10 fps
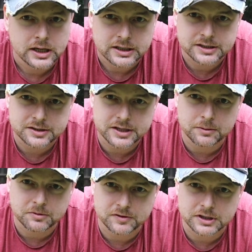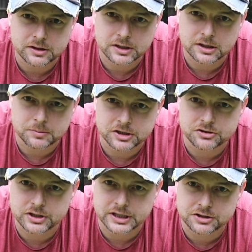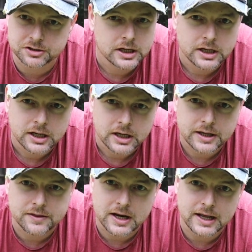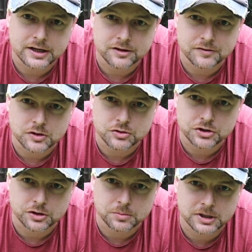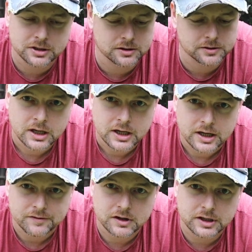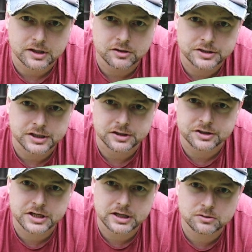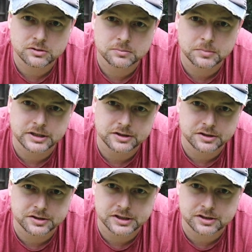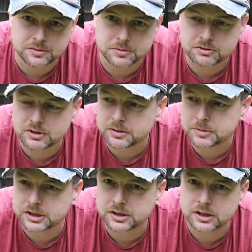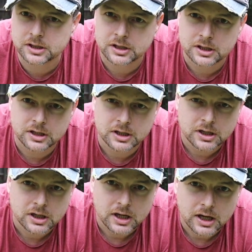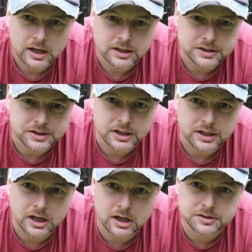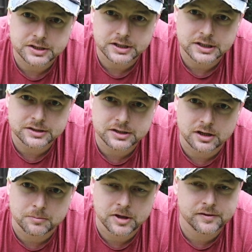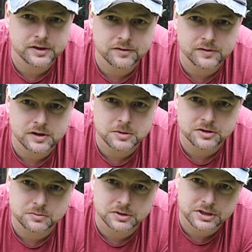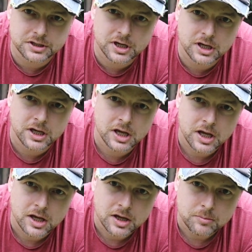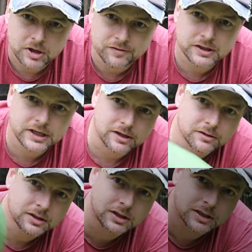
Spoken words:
It does help the video get a bit of traction in the land of YouTube. If you like the content of the channel, please consider subscribing, and I'll see you next time. Thank you very much for watching. Bye for now.